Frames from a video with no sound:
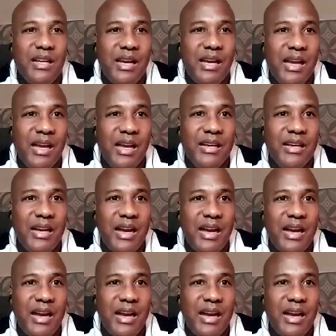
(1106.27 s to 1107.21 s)
And
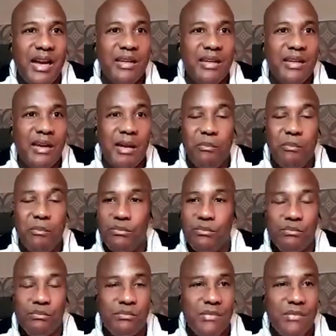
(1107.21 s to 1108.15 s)
I
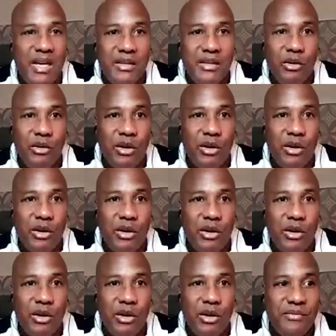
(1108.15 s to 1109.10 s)

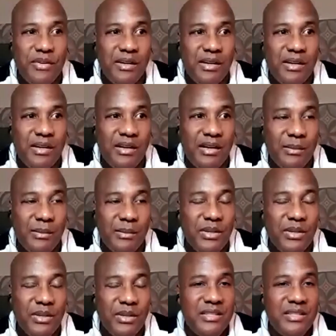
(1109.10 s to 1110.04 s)
have a
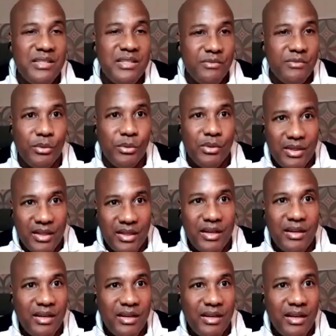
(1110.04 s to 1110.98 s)
place of abode
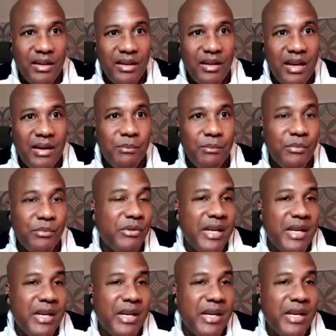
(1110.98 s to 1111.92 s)
there. I'm
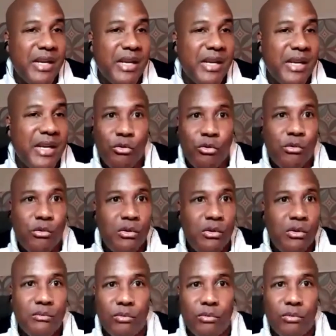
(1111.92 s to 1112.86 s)
renting, I own
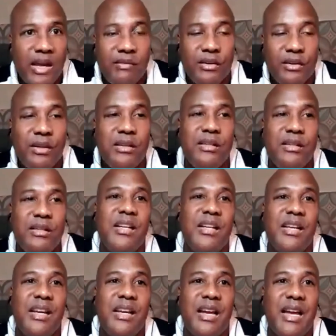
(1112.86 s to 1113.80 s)
whatever.
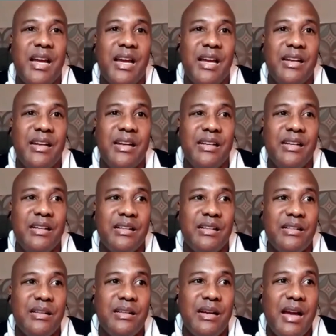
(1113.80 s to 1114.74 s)
And
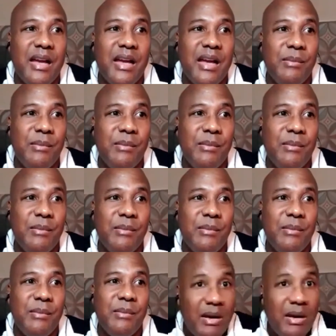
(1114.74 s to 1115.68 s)
I may
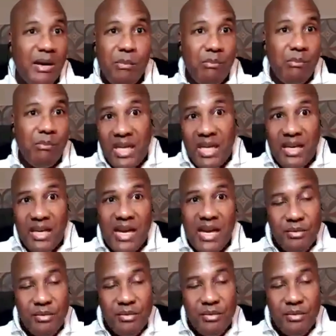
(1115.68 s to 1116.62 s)
have a
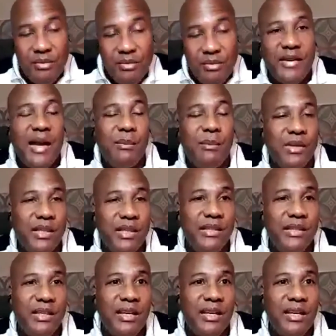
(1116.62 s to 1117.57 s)
member of my family
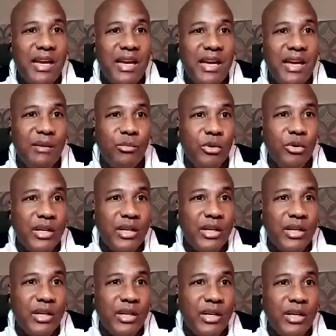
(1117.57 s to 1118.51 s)
there, and I'm
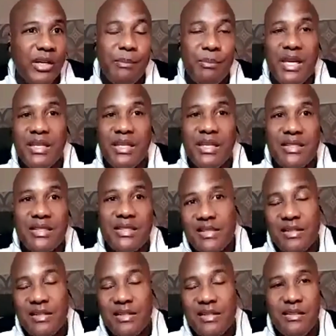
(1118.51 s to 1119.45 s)
working and I'm paying
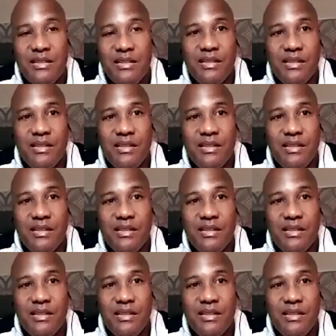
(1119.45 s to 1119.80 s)
taxes.